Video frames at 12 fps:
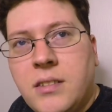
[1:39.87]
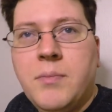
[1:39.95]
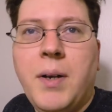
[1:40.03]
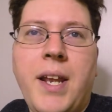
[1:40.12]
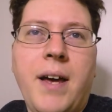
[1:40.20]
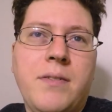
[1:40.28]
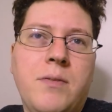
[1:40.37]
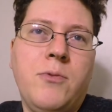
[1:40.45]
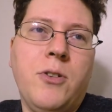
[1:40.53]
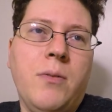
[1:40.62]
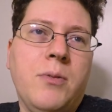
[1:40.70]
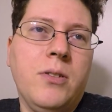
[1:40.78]
you might have some
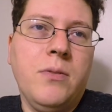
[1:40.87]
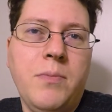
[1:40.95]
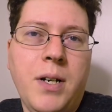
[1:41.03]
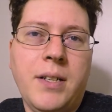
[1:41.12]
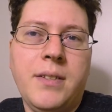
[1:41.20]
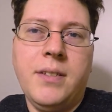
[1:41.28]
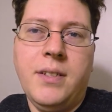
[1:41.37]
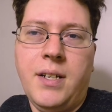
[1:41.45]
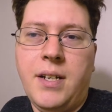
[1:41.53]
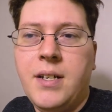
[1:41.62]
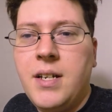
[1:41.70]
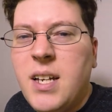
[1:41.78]
trouble, but
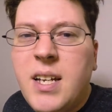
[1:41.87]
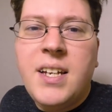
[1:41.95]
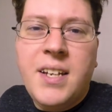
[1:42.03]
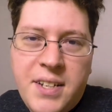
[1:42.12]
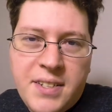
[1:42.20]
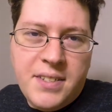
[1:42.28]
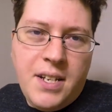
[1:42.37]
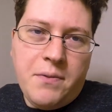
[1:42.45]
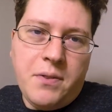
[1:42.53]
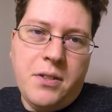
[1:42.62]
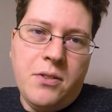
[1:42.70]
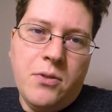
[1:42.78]
uh, it is
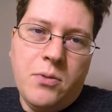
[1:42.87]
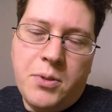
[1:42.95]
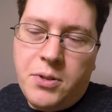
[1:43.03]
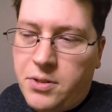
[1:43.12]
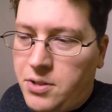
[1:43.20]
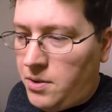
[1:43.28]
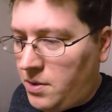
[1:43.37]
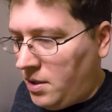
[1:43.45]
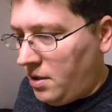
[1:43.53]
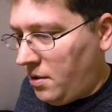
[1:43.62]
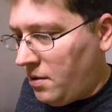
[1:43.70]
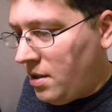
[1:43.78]
definitely doable in
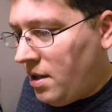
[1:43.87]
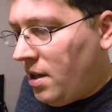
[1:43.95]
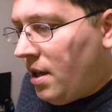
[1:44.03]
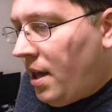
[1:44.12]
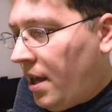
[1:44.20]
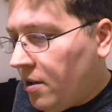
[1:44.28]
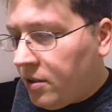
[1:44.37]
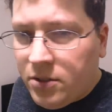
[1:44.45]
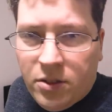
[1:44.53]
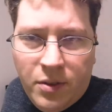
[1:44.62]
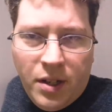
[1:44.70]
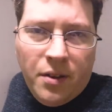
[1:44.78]
Tokyo. And
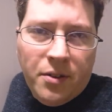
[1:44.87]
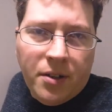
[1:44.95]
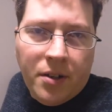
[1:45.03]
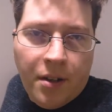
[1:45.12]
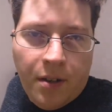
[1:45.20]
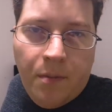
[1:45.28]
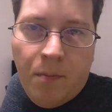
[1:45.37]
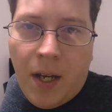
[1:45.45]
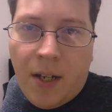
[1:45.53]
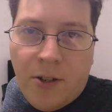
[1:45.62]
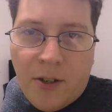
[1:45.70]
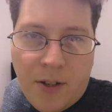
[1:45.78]
also in other
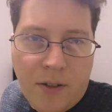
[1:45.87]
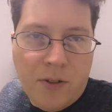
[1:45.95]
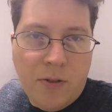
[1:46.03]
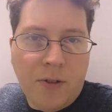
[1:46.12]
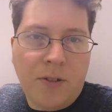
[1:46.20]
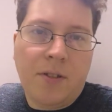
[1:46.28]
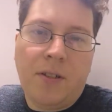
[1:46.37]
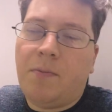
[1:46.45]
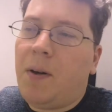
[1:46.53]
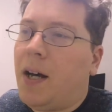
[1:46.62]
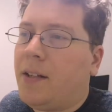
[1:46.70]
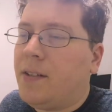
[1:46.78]
major touristy
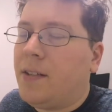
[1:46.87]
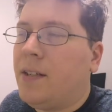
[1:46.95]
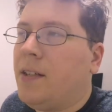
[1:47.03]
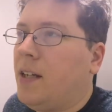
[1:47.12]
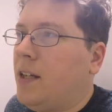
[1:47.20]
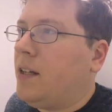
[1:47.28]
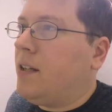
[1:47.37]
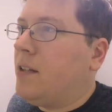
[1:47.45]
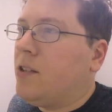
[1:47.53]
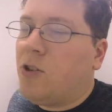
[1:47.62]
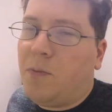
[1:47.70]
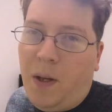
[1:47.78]
spots
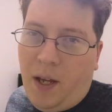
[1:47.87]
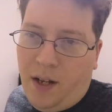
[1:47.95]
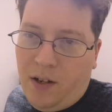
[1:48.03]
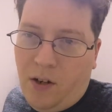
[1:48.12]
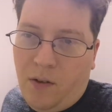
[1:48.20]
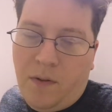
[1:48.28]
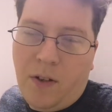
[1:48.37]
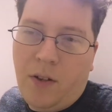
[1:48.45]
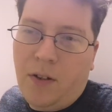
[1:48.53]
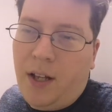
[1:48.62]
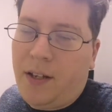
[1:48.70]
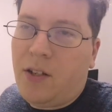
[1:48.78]
in Japan, you know, if you
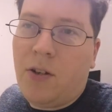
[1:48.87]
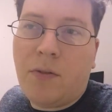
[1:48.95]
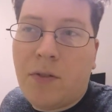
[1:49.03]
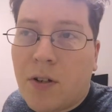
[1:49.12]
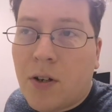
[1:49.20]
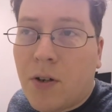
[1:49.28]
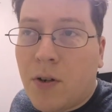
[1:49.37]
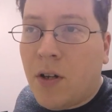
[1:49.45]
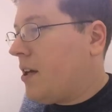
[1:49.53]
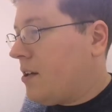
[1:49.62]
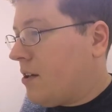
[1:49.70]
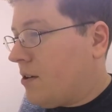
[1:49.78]
go to like Kyoto,
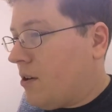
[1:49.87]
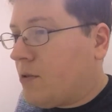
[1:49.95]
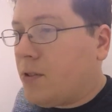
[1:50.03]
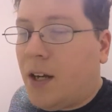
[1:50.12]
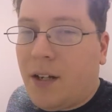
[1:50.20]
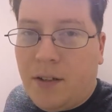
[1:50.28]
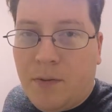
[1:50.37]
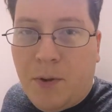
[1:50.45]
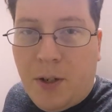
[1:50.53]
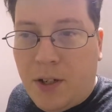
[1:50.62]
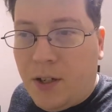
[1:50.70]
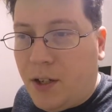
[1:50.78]
I hear Osaka is
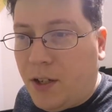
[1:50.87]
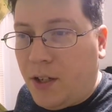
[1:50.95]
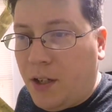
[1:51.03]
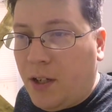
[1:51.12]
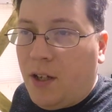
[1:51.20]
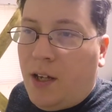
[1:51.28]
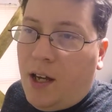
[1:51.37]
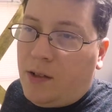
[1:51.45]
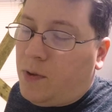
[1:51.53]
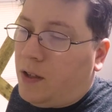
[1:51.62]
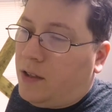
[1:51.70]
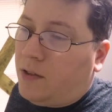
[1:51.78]
pretty good,
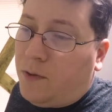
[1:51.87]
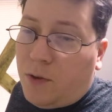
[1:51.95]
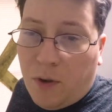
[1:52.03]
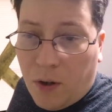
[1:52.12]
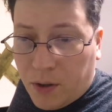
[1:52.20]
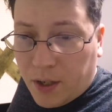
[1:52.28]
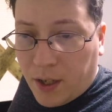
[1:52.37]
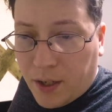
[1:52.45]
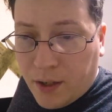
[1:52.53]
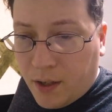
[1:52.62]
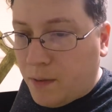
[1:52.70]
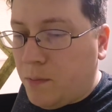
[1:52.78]
as well as
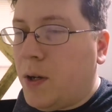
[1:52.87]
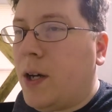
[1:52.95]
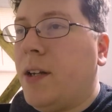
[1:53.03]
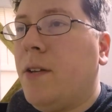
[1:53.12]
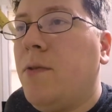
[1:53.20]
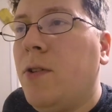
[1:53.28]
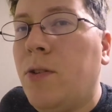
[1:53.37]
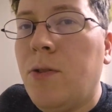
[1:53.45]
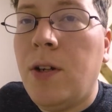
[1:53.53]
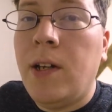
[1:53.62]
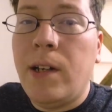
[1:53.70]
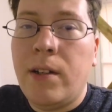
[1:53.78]
Fukuoka. But if
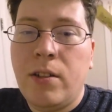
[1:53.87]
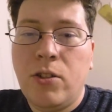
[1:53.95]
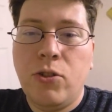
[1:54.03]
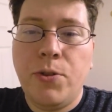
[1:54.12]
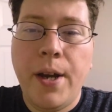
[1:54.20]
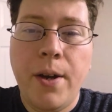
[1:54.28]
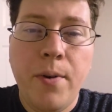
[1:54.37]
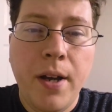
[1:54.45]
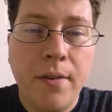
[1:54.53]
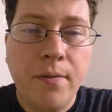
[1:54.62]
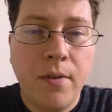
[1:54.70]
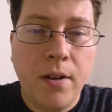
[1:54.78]
you stray
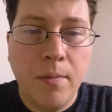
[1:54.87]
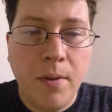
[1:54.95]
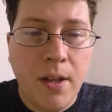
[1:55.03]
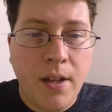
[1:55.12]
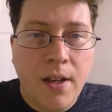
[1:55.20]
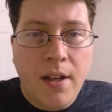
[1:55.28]
away from